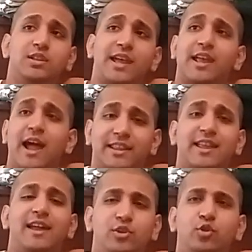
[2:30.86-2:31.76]
Like, I
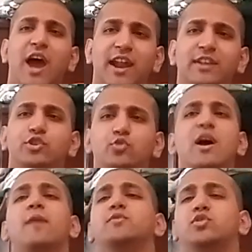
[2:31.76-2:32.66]
get, you kind of
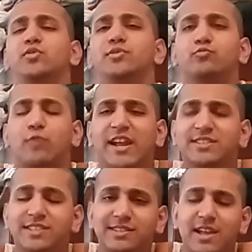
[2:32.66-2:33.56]
do have to do
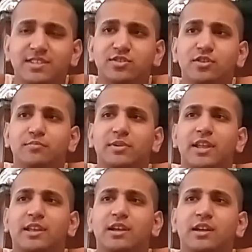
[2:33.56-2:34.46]
Reigns and Lesnar, but,
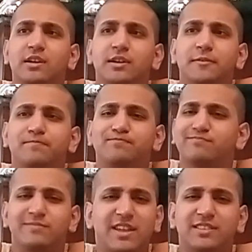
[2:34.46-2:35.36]
like,
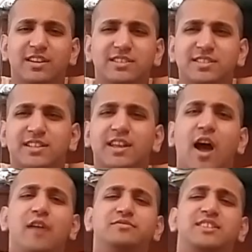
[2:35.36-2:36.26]
it doesn't, it
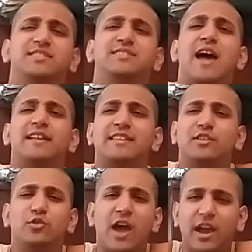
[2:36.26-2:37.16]
obviously is sad that
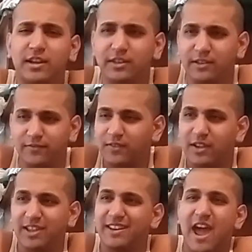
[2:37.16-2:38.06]
they're not gonna
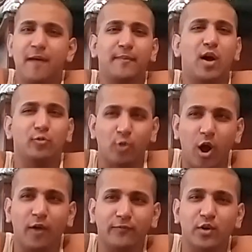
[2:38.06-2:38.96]
fucking have him on
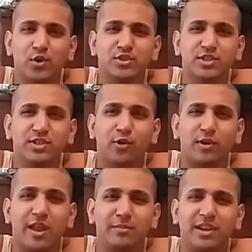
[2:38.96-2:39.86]
Raw first, you know
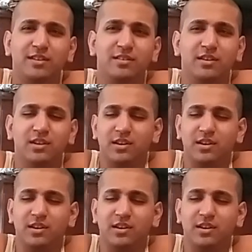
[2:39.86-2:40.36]
what I mean?